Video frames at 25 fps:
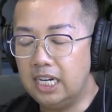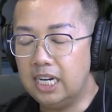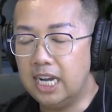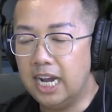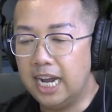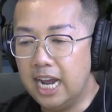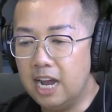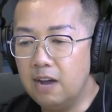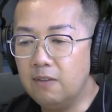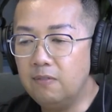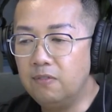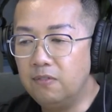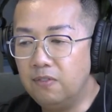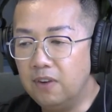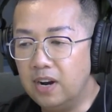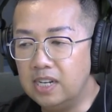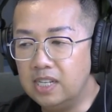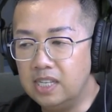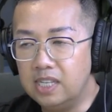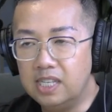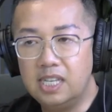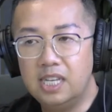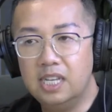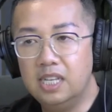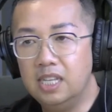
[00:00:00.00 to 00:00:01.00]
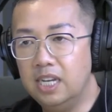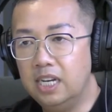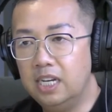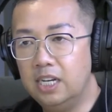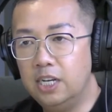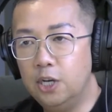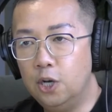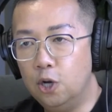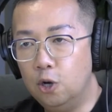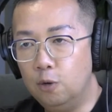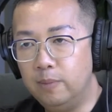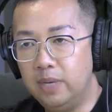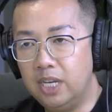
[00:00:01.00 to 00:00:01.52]
I have friends that
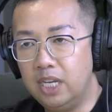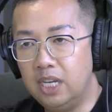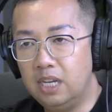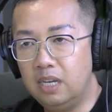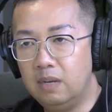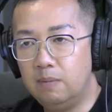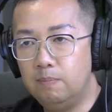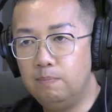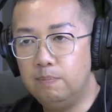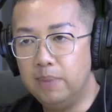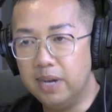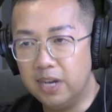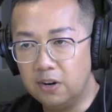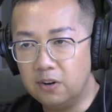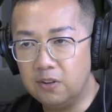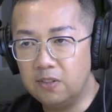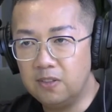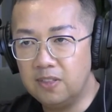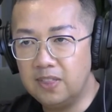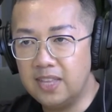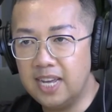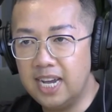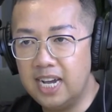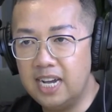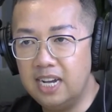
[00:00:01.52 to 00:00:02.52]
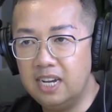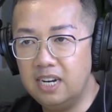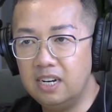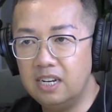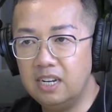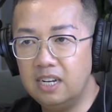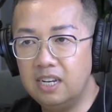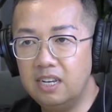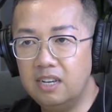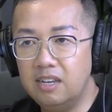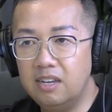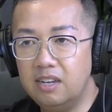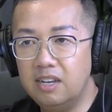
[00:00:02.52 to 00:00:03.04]
like know me better than
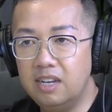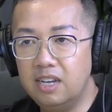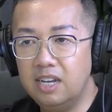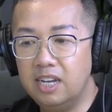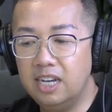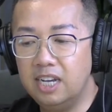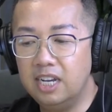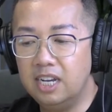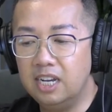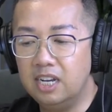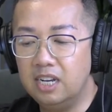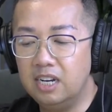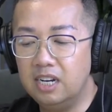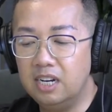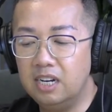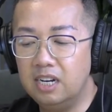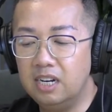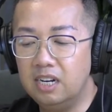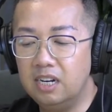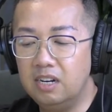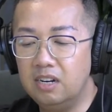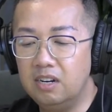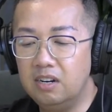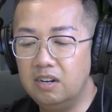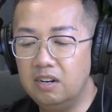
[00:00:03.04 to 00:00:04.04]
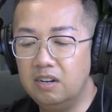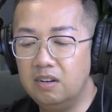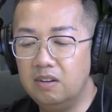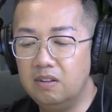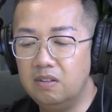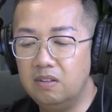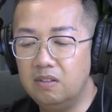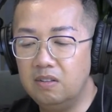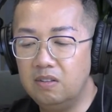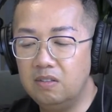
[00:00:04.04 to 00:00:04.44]
that, and